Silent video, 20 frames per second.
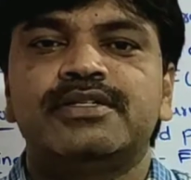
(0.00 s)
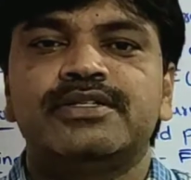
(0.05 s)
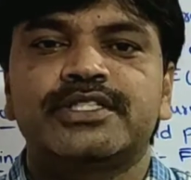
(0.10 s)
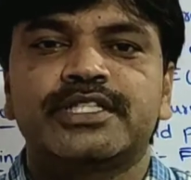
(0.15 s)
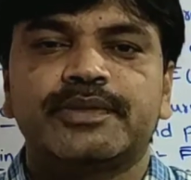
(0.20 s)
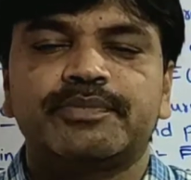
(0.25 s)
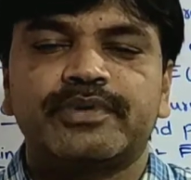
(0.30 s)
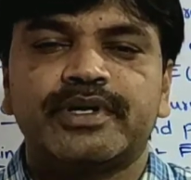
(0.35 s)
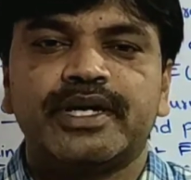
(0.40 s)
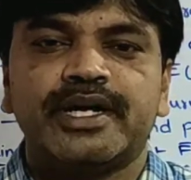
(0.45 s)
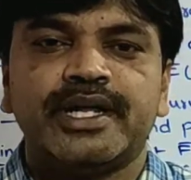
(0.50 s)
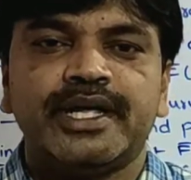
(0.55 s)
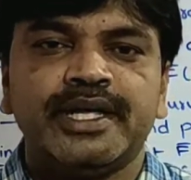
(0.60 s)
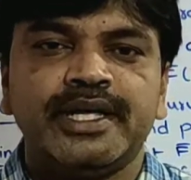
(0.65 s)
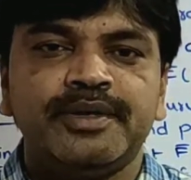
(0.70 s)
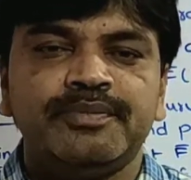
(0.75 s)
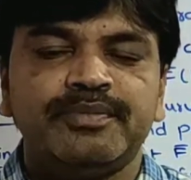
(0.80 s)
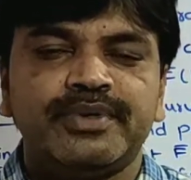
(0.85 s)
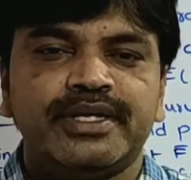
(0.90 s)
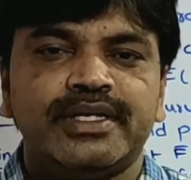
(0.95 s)
Chapter
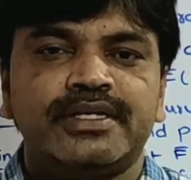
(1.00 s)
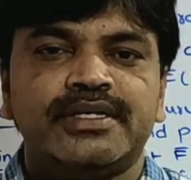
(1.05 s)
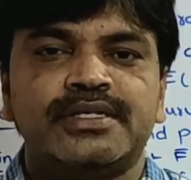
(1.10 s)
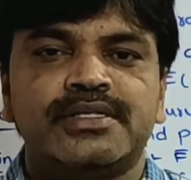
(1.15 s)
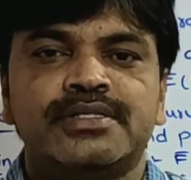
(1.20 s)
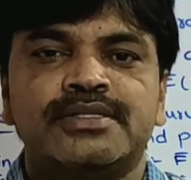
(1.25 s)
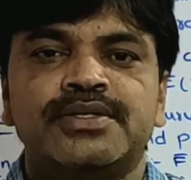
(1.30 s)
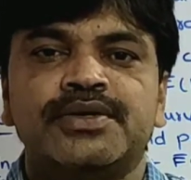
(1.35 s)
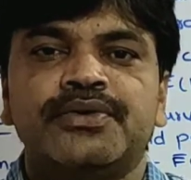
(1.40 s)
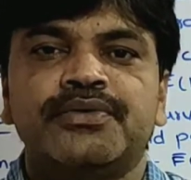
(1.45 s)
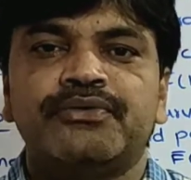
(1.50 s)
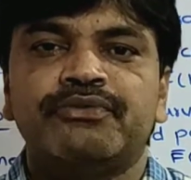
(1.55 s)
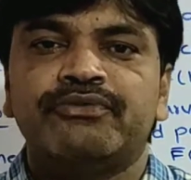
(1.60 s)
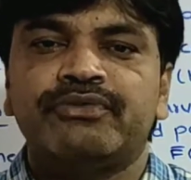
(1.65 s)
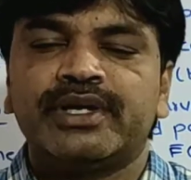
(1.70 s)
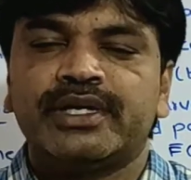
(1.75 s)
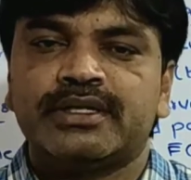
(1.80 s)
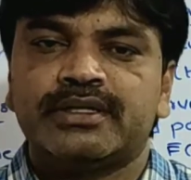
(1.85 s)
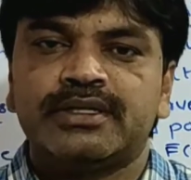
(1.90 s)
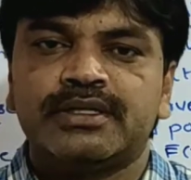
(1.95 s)
name is
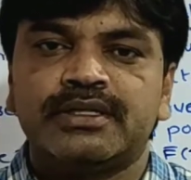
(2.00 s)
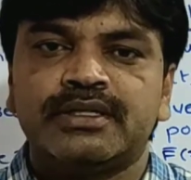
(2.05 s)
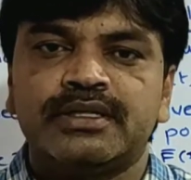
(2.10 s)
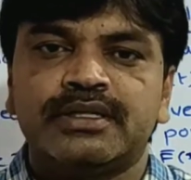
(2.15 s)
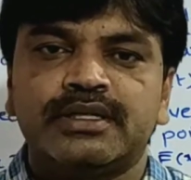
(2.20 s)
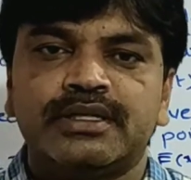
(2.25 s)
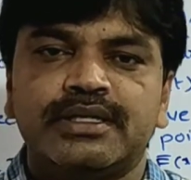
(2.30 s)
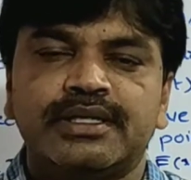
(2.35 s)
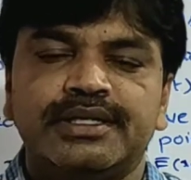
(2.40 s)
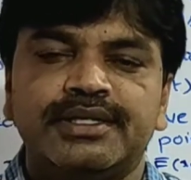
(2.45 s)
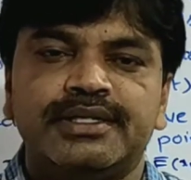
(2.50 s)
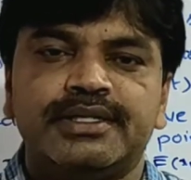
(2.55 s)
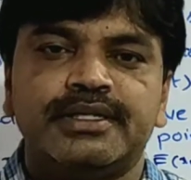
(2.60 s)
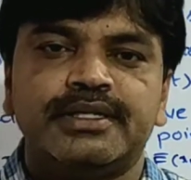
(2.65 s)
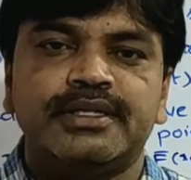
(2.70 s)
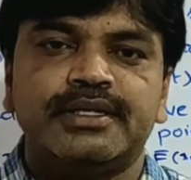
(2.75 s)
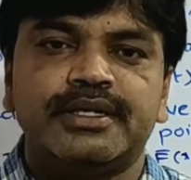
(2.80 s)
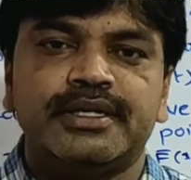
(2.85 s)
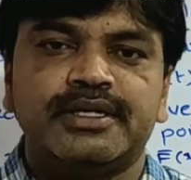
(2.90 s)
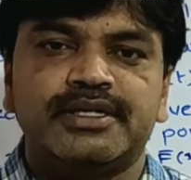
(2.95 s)
Vector
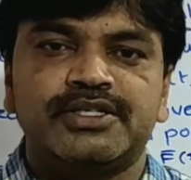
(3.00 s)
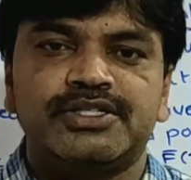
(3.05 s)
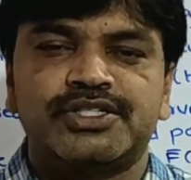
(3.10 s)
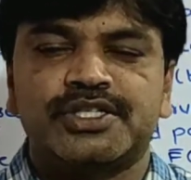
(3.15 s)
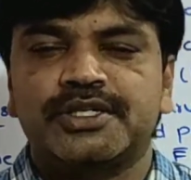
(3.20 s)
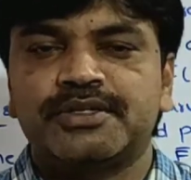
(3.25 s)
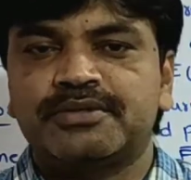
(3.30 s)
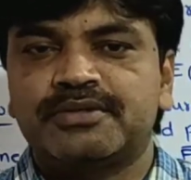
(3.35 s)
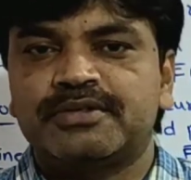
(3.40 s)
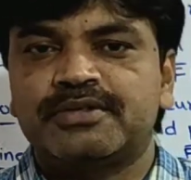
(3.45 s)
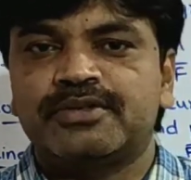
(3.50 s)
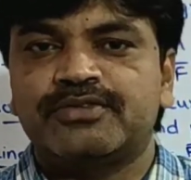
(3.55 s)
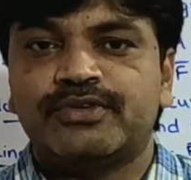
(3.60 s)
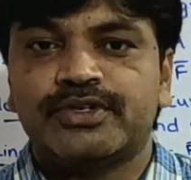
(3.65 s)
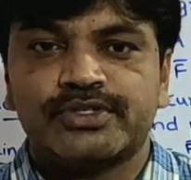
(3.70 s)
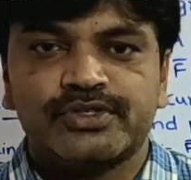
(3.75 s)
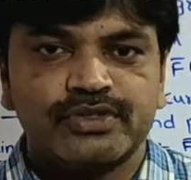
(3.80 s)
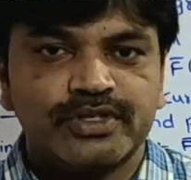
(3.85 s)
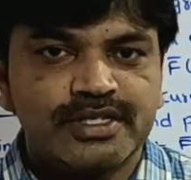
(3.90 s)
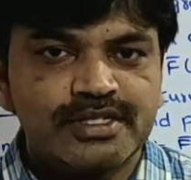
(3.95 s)
Integration.
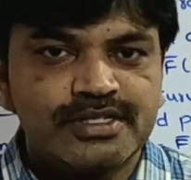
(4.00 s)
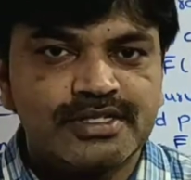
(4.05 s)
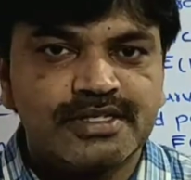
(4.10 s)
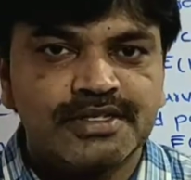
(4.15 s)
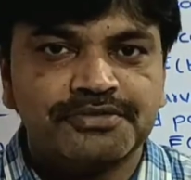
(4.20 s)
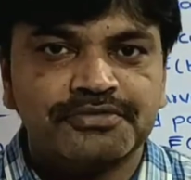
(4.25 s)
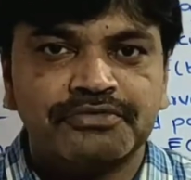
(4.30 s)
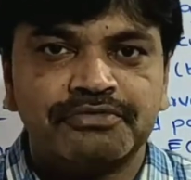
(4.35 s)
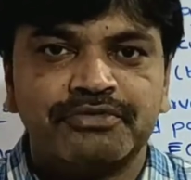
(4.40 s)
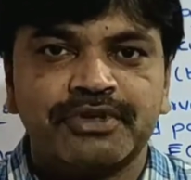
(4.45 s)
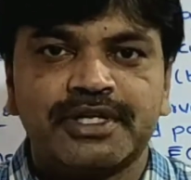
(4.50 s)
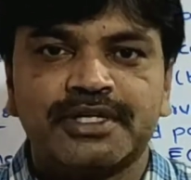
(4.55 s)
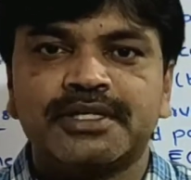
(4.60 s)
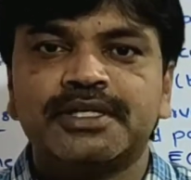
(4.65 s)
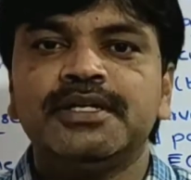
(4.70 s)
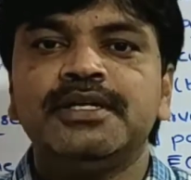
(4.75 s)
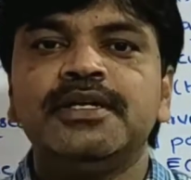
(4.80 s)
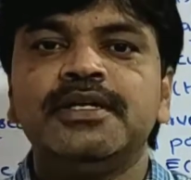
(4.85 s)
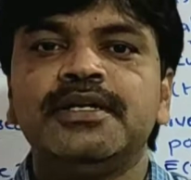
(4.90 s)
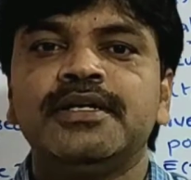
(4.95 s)
What, students?
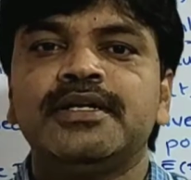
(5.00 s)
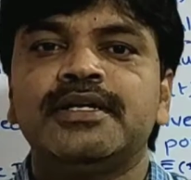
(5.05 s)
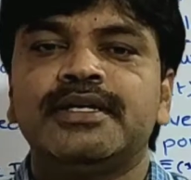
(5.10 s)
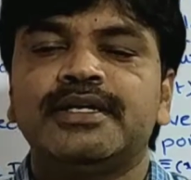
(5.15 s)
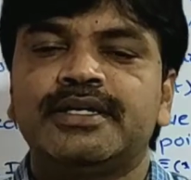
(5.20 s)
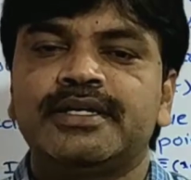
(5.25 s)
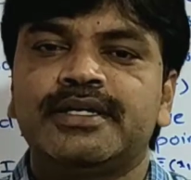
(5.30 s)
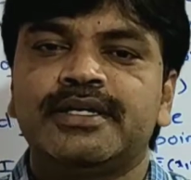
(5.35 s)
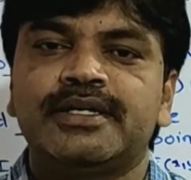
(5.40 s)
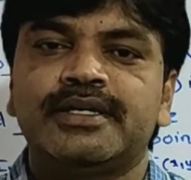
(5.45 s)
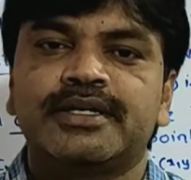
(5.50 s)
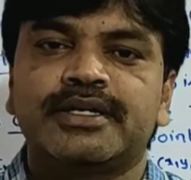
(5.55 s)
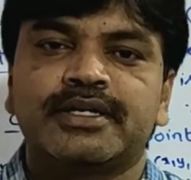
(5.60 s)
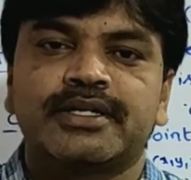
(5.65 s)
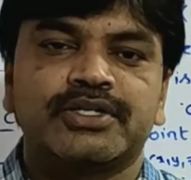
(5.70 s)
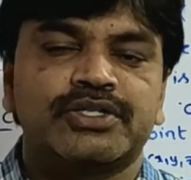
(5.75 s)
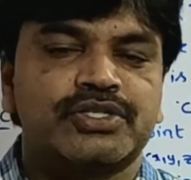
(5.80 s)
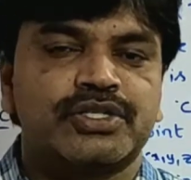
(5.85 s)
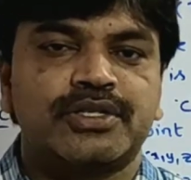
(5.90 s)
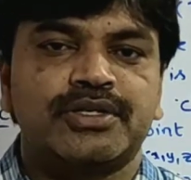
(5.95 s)
Vector
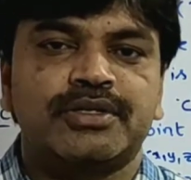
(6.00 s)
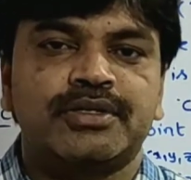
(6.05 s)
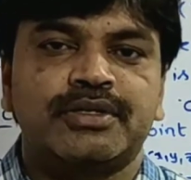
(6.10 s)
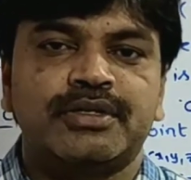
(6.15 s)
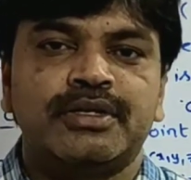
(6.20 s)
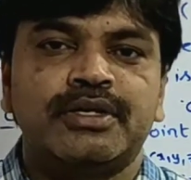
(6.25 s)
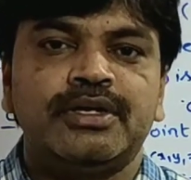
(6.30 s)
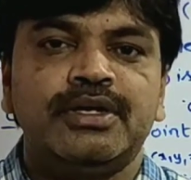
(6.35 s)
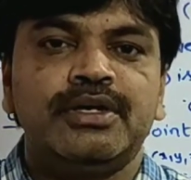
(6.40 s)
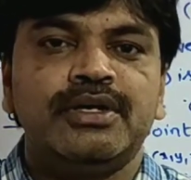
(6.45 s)
Integration.